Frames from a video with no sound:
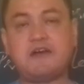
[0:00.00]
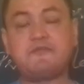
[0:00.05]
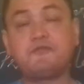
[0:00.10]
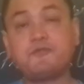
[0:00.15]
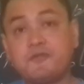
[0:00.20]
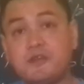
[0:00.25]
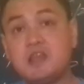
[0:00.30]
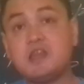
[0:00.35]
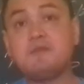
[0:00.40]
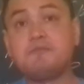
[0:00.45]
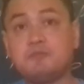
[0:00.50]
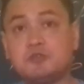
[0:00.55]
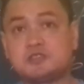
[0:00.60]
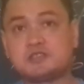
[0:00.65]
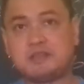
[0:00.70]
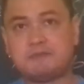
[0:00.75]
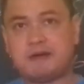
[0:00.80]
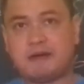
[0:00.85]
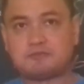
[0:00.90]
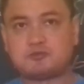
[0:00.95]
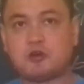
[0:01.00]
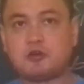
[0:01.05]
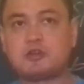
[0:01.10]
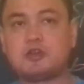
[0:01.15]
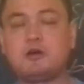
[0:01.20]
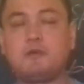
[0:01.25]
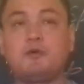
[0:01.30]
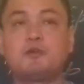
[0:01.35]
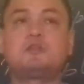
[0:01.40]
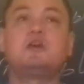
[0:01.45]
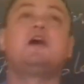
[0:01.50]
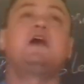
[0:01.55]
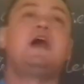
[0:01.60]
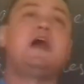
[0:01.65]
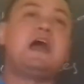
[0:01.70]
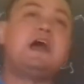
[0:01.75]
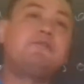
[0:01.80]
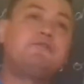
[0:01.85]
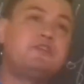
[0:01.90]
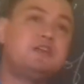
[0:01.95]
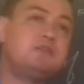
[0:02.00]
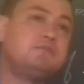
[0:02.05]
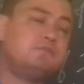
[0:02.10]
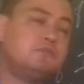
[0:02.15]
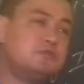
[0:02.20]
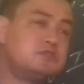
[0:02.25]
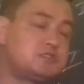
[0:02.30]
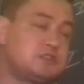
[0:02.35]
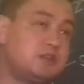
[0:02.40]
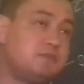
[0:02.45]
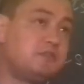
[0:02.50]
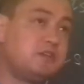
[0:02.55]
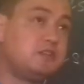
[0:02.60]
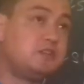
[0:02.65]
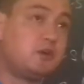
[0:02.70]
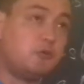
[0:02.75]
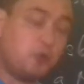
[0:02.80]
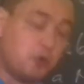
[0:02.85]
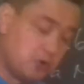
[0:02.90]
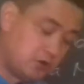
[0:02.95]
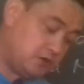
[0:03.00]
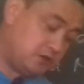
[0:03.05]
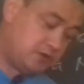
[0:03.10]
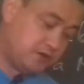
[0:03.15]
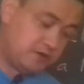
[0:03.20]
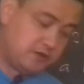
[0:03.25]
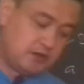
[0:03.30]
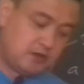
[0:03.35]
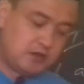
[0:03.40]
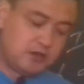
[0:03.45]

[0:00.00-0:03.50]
every Muslim, I'm talking about every Muslim in the world,